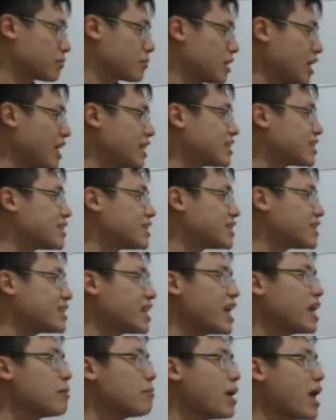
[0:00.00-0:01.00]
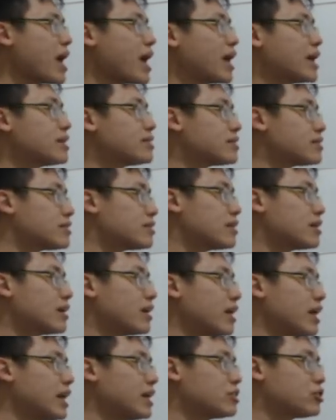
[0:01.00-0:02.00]
It's the same as
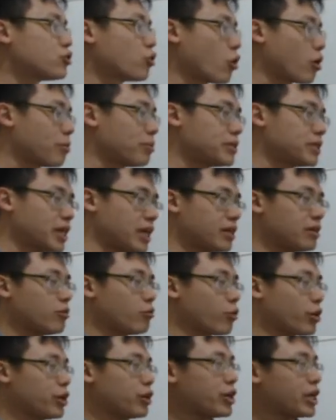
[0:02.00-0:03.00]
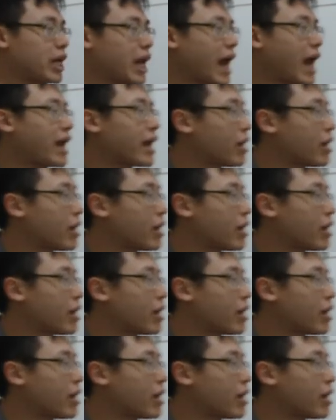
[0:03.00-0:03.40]
exorbitant, where you can add